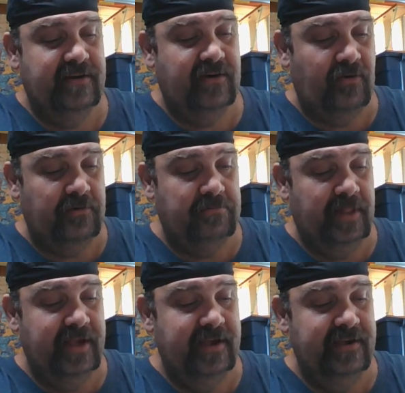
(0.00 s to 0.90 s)
Cold
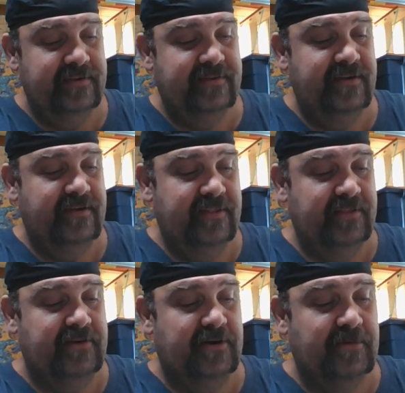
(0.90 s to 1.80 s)
Blaze, the
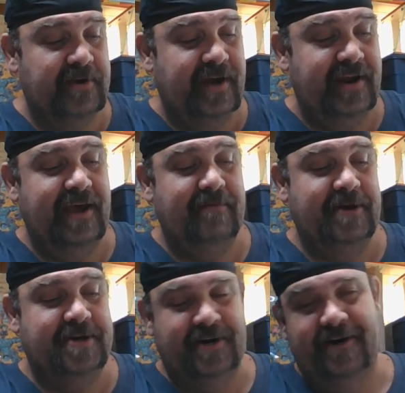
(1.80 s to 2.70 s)
Thermodynamic
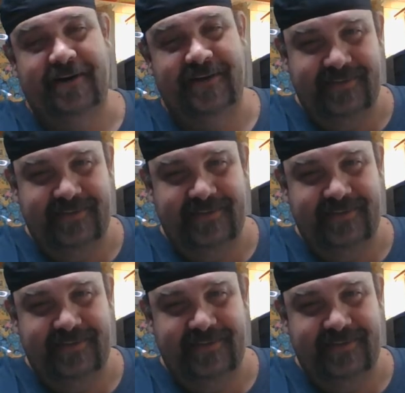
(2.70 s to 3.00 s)
Shark,